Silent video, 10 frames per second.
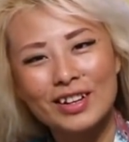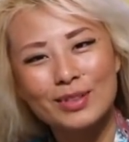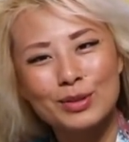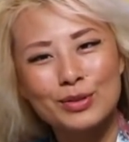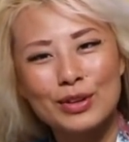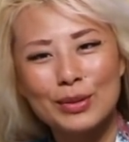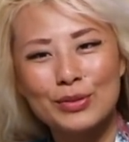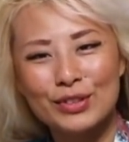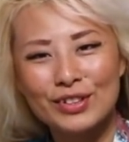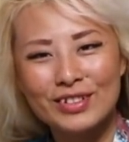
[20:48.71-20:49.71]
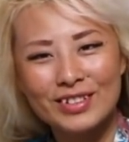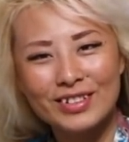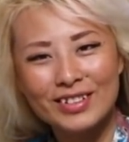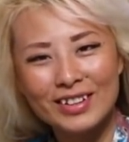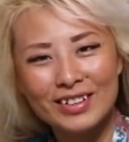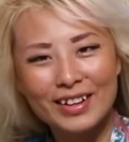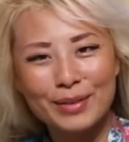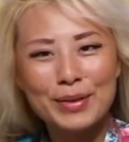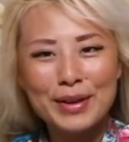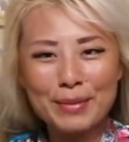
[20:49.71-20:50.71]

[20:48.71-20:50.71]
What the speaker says: Like and subscribe, and see you next time.